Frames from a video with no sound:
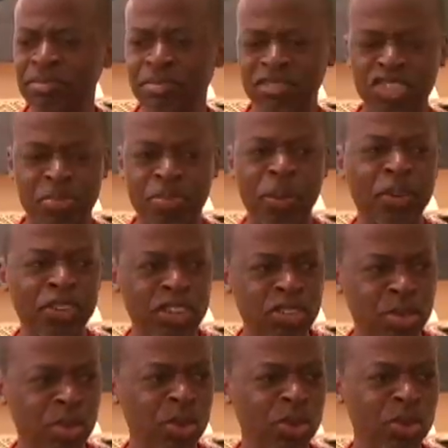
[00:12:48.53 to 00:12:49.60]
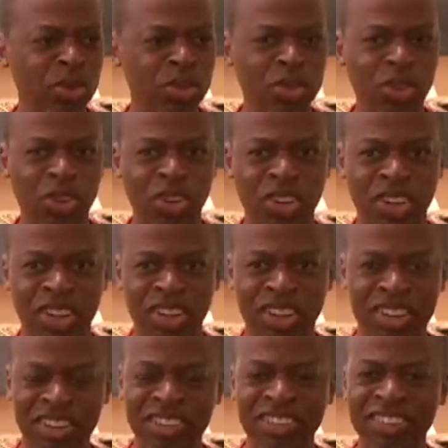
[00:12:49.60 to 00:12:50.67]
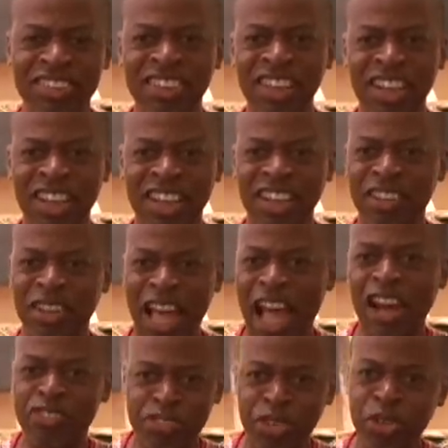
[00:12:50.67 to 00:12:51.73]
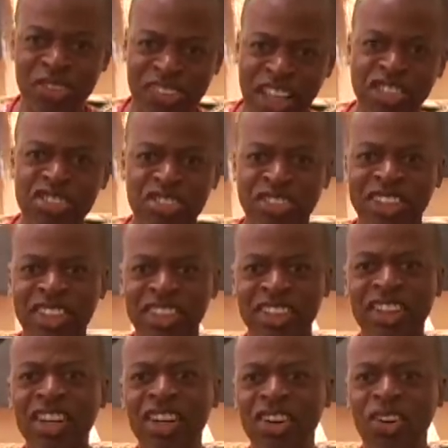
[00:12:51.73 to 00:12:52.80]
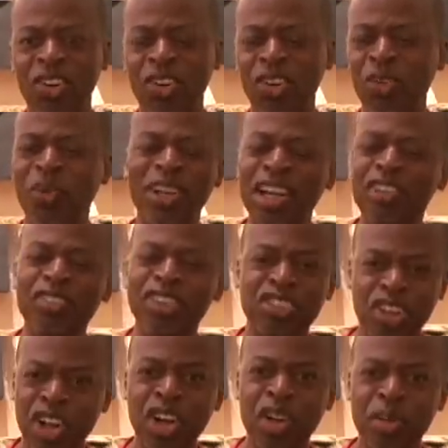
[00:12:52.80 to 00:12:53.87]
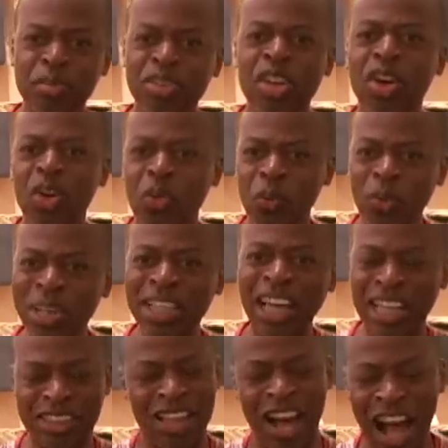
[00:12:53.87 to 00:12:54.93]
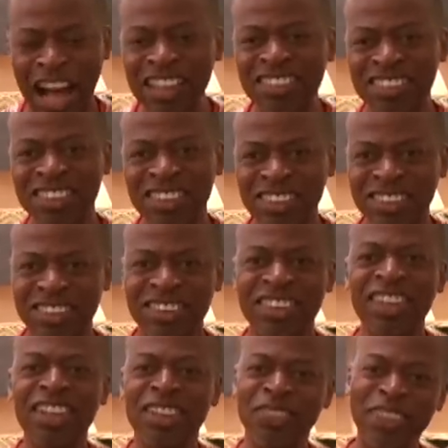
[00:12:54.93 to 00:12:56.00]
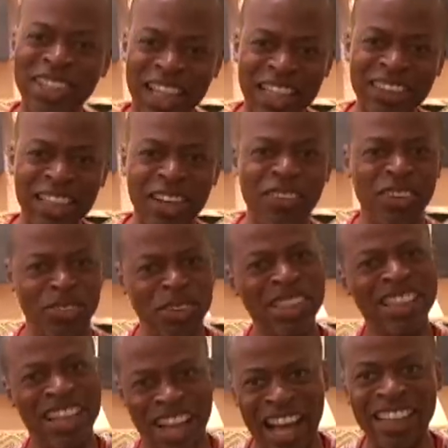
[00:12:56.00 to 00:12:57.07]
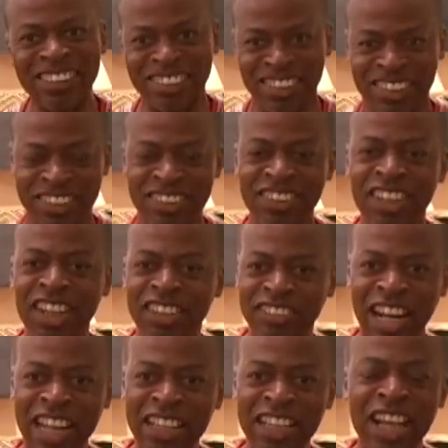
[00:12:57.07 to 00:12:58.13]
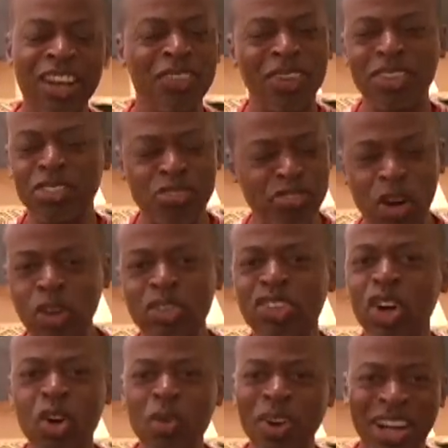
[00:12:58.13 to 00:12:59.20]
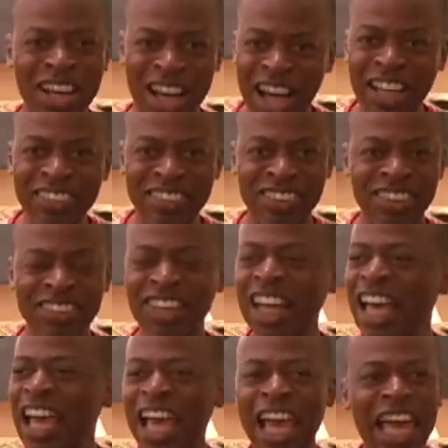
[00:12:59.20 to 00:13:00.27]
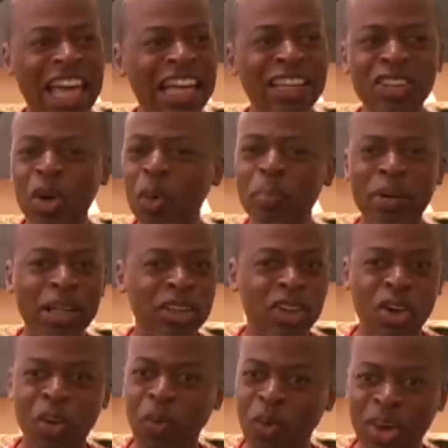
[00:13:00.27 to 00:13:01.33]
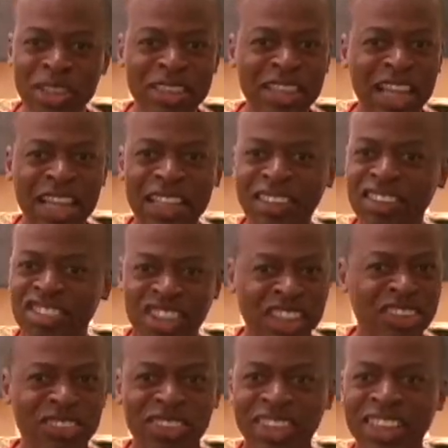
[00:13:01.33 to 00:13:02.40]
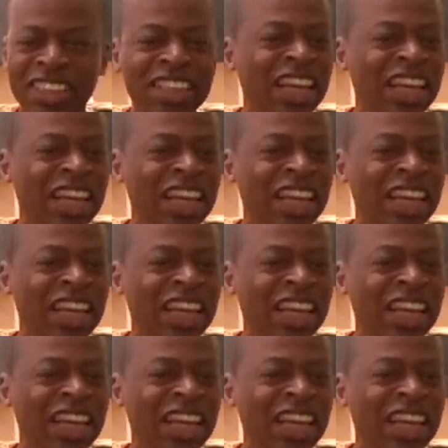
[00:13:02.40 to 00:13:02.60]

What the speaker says: spiritual or Afrocentric or whatever terms we like, conscious, we like that one, we conscious, right? Well, the folks who are conscious ain't no better coordinated generally